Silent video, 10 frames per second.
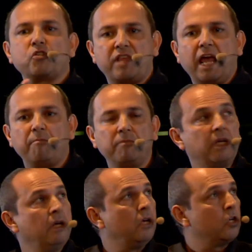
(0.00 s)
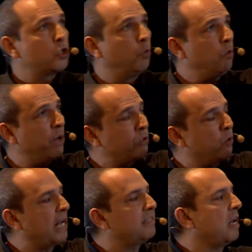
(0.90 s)
them. So we went to
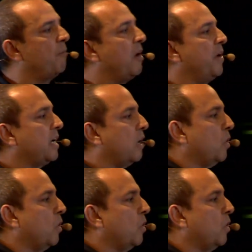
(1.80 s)
Latin America,